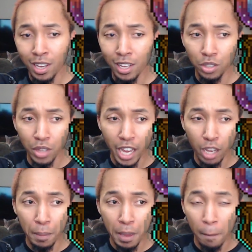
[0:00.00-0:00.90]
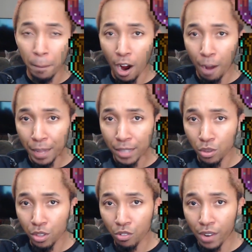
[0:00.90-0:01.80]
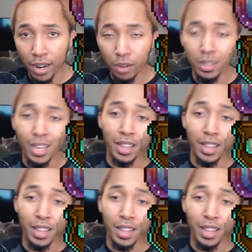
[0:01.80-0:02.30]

So that could be a bomb that's on the ground,